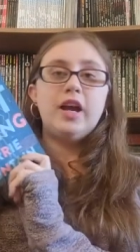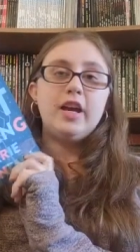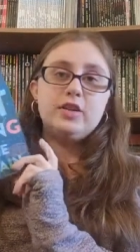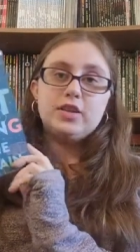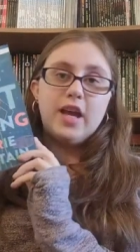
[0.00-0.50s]

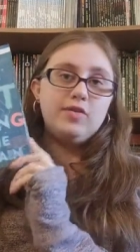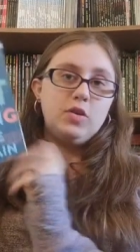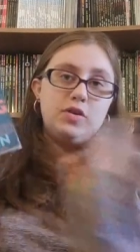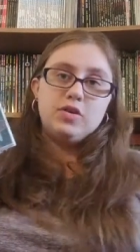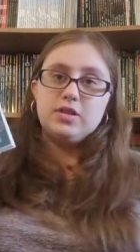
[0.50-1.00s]
I just I have
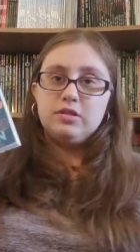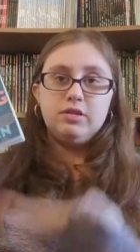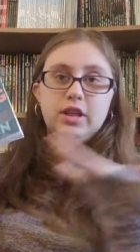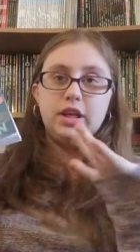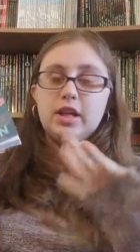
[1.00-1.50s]
no interest in
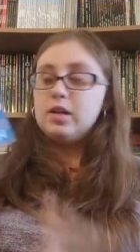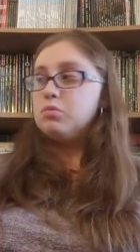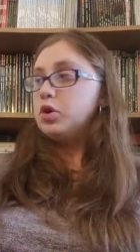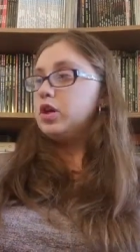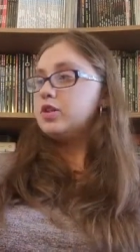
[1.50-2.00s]
reading it
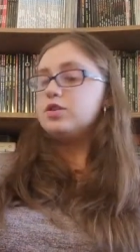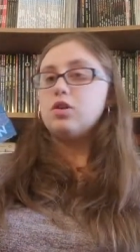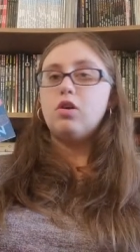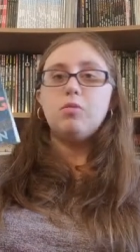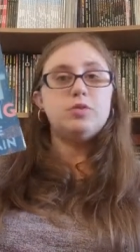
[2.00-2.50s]
anymore,
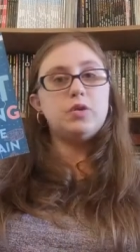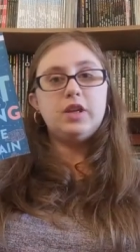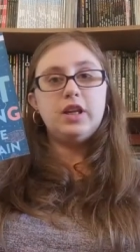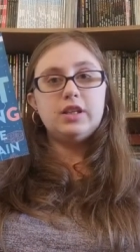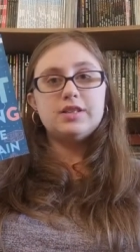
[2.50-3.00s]
so I'm
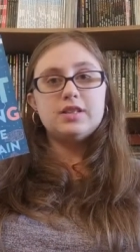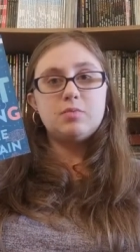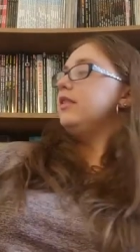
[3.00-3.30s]
donating this.